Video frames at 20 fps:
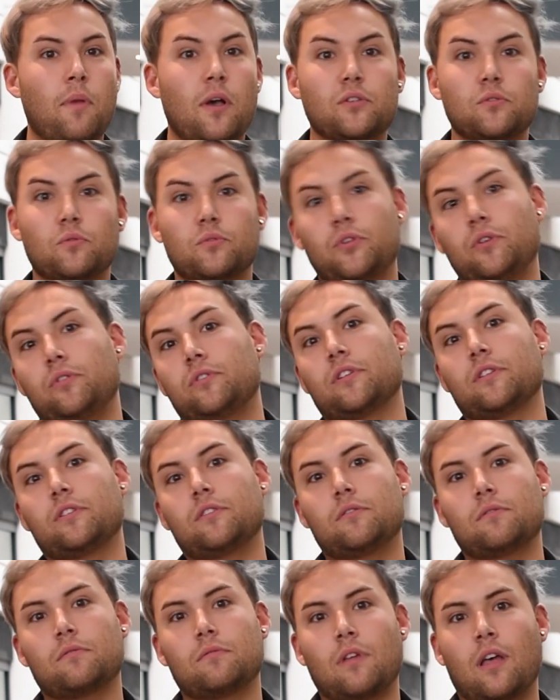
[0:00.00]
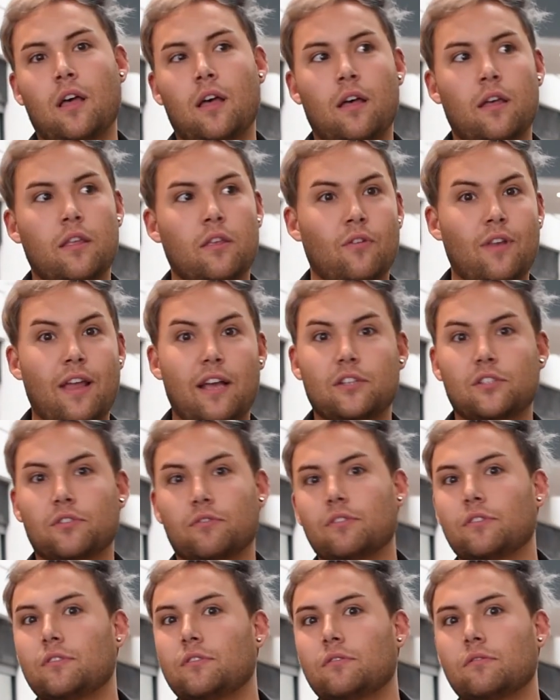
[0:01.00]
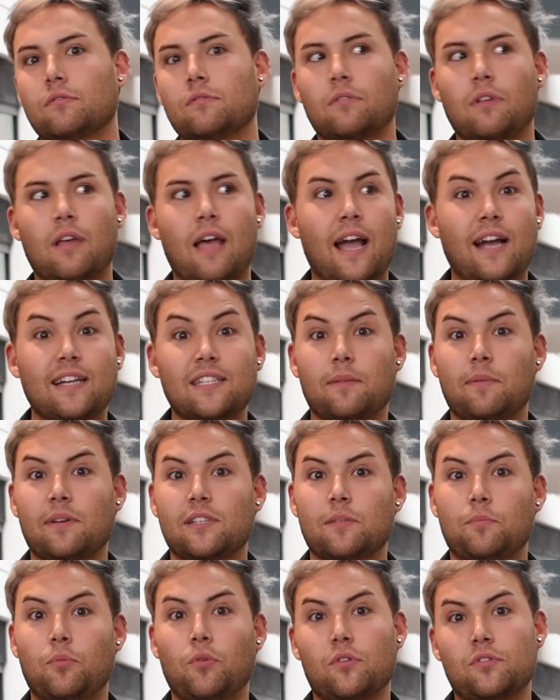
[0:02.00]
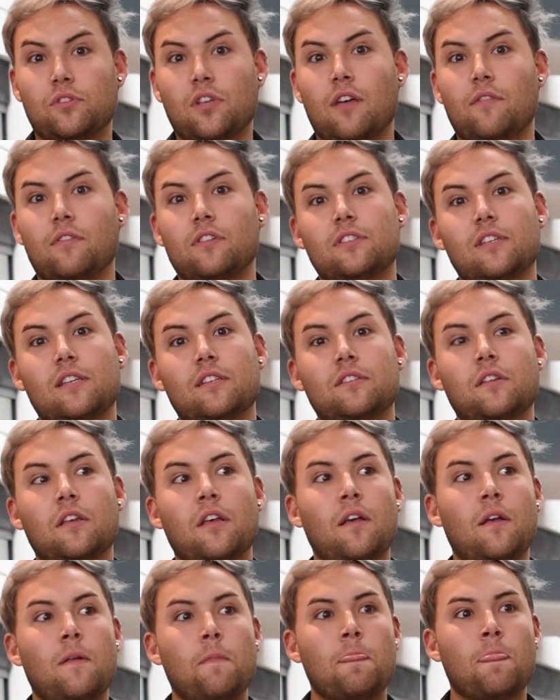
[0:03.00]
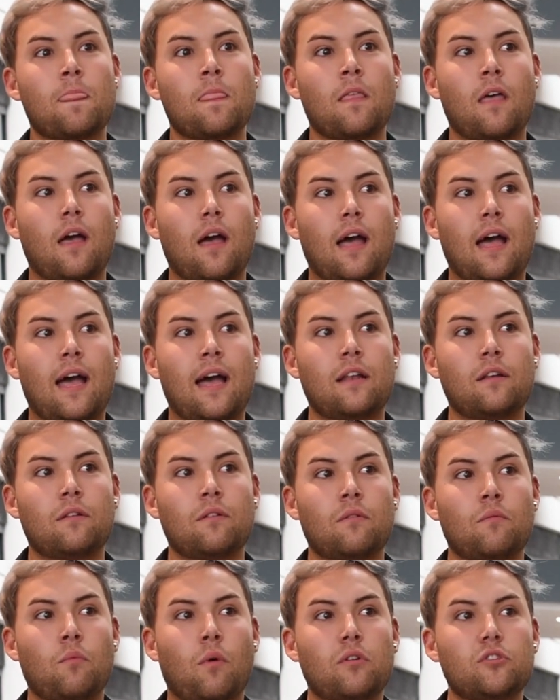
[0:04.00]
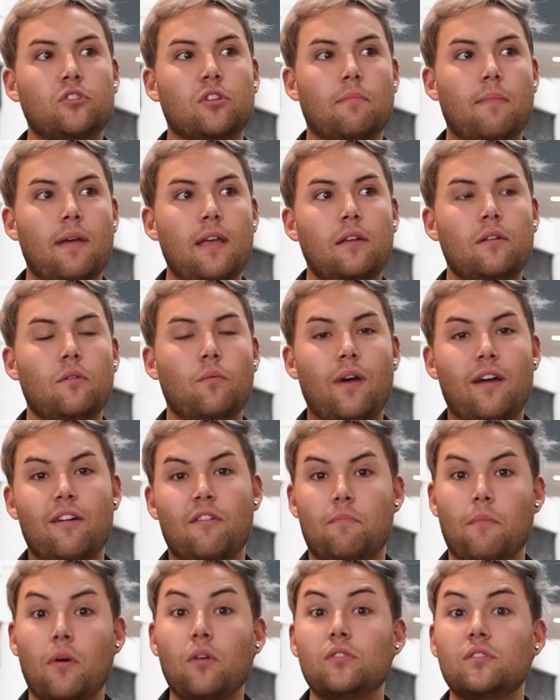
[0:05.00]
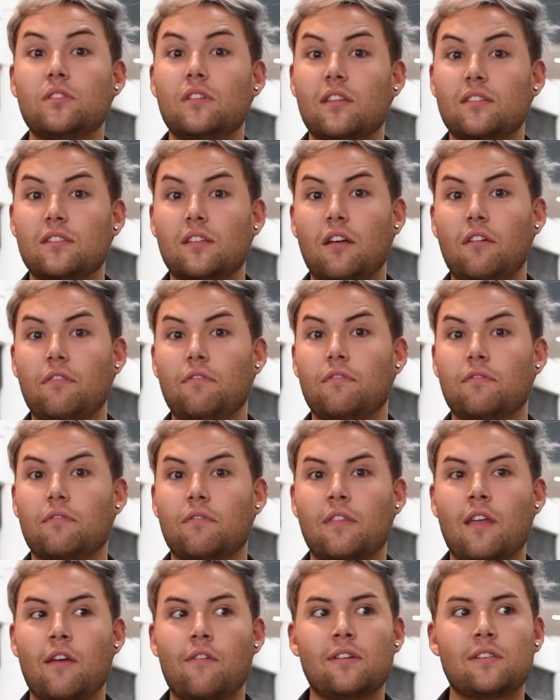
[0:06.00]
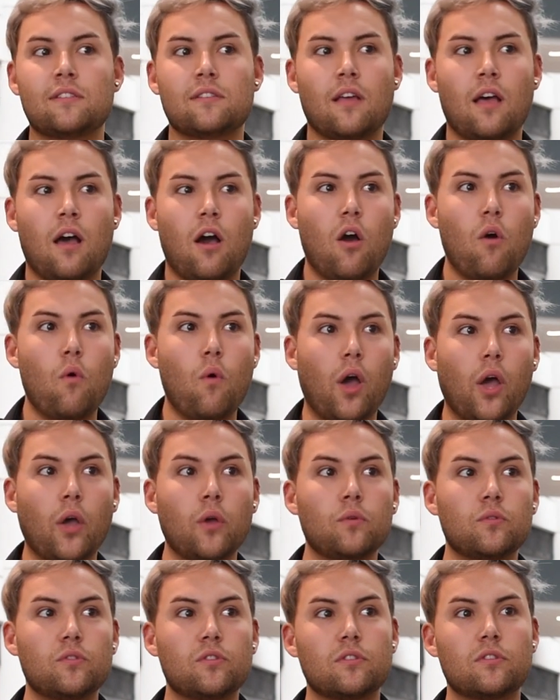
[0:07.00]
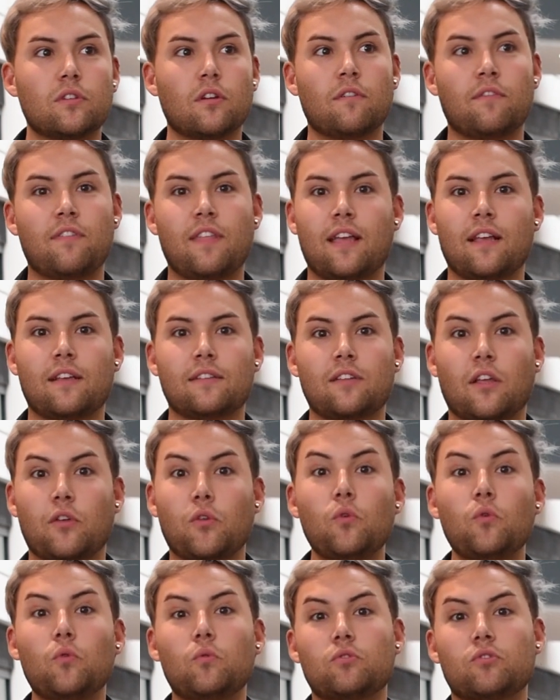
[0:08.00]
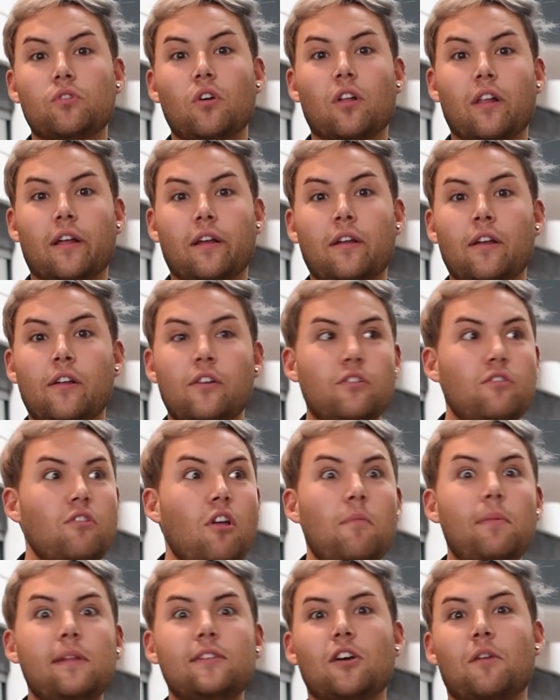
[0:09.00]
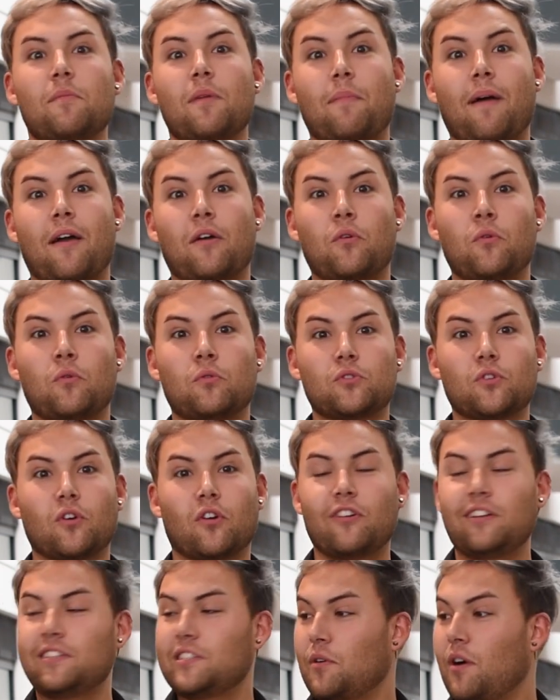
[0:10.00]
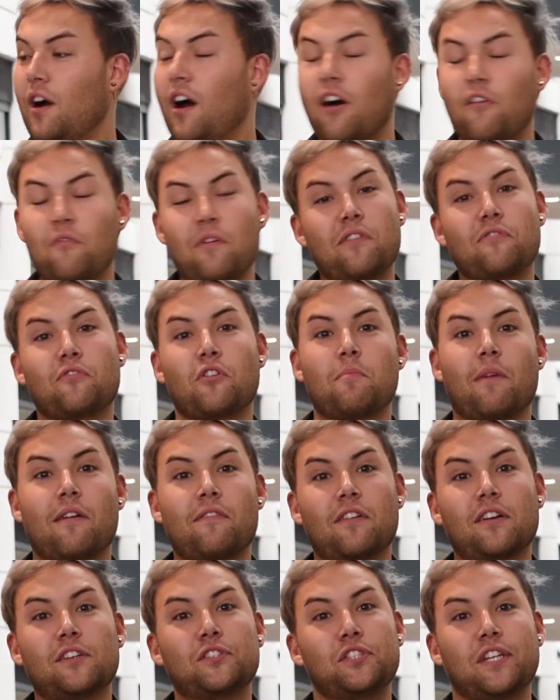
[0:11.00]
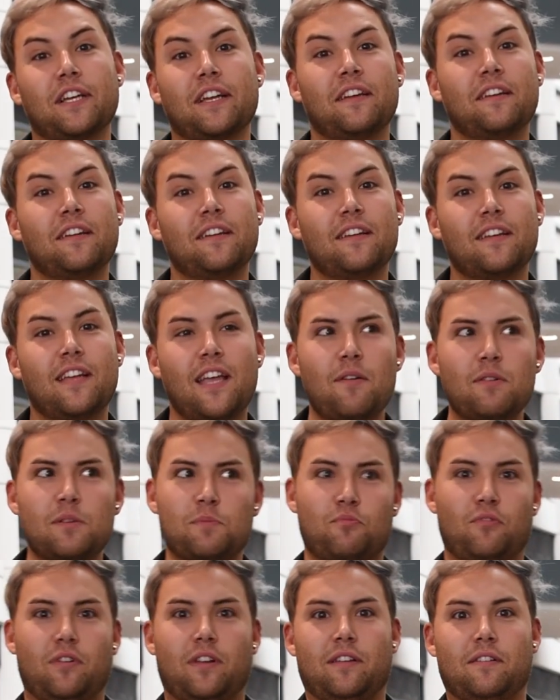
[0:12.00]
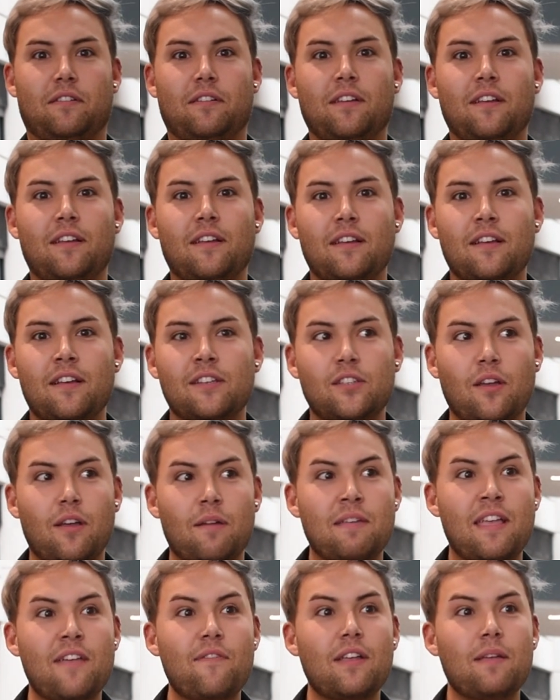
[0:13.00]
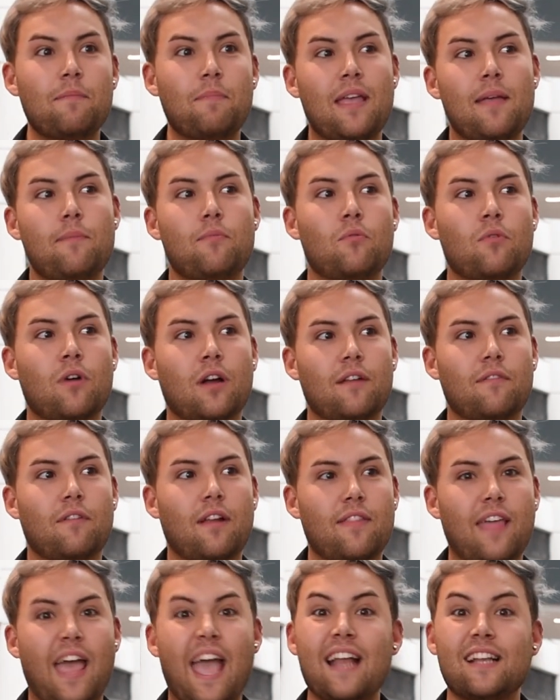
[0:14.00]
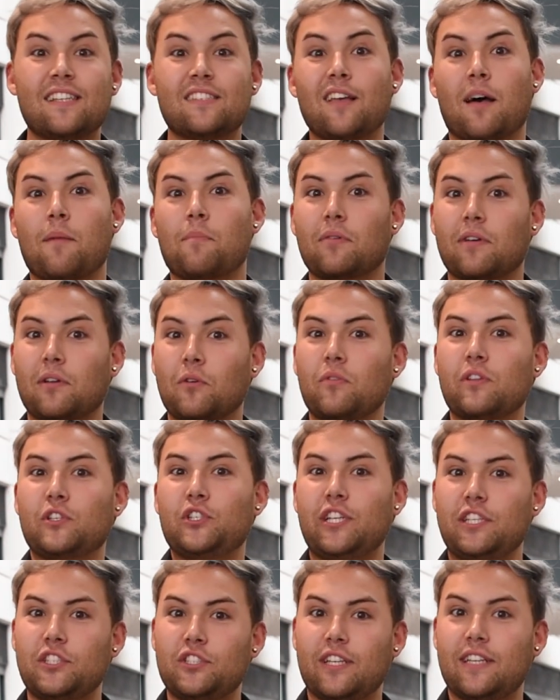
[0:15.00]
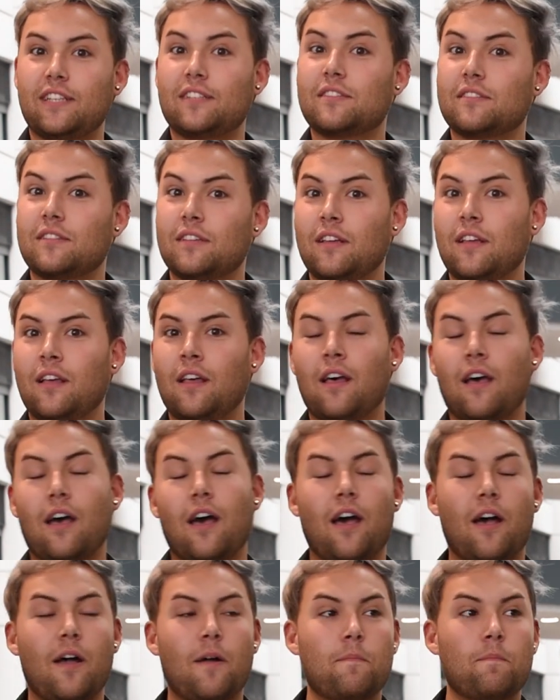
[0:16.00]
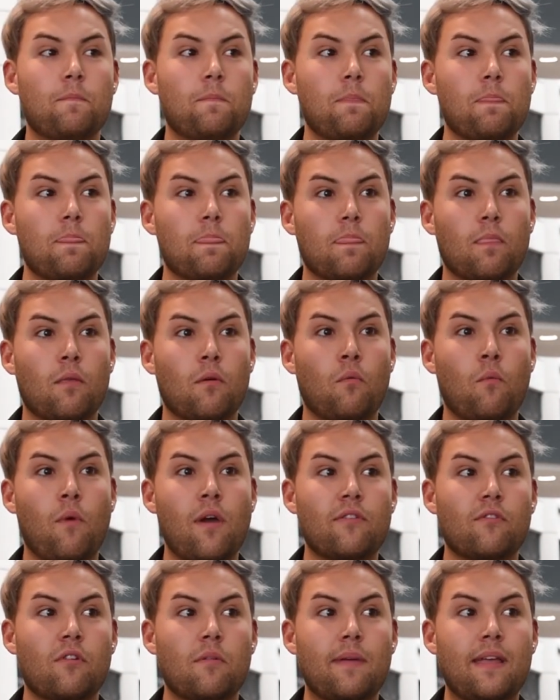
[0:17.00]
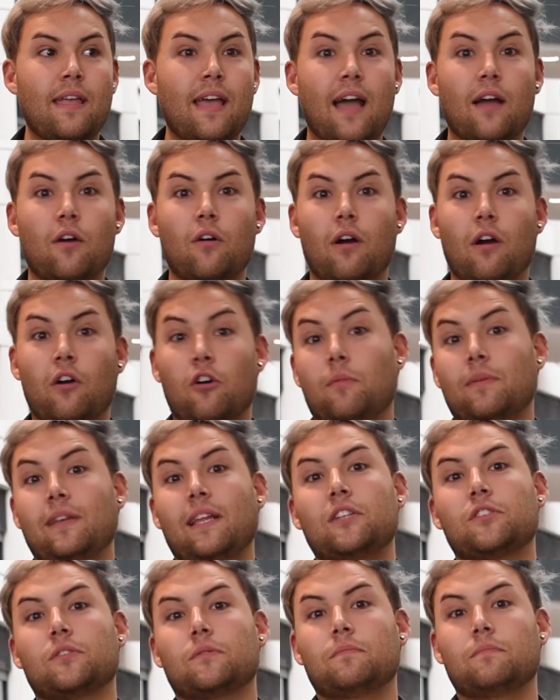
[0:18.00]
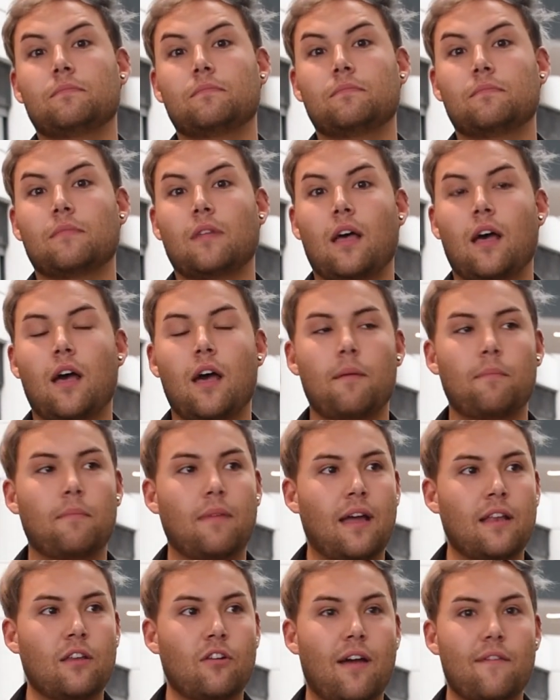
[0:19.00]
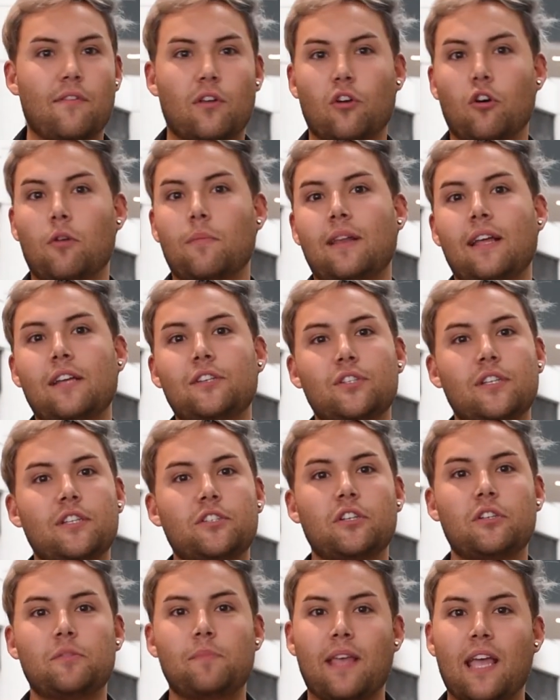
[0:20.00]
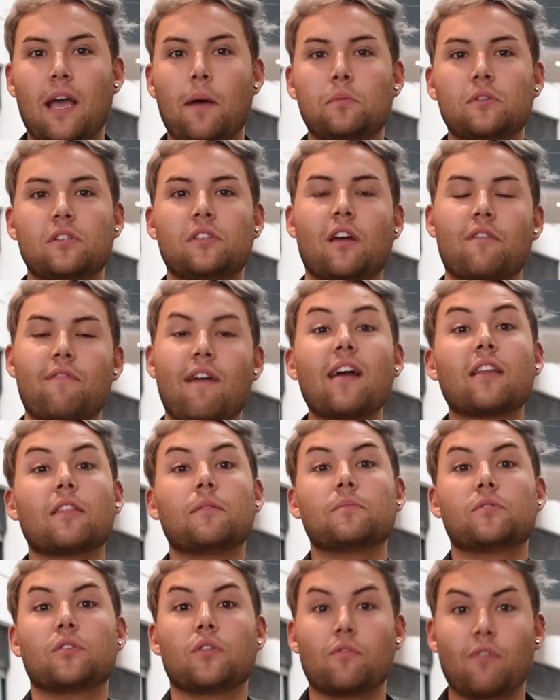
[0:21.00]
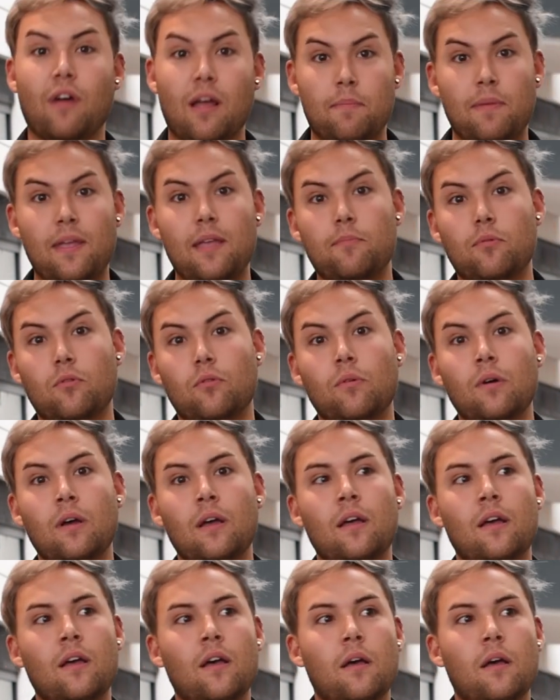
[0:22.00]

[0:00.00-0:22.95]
personal tutors, your lecturers, academic support services, and whilst you're made aware of most of the stuff, there is a whole host of things like Google Scholar. Nobody told me about Google Scholar until halfway through my first year. It was brilliant. So giving people kind of like the heads up and all the cheat sheets, whether it be accommodation, and you're having accommodation issues, being able to direct them to the right people,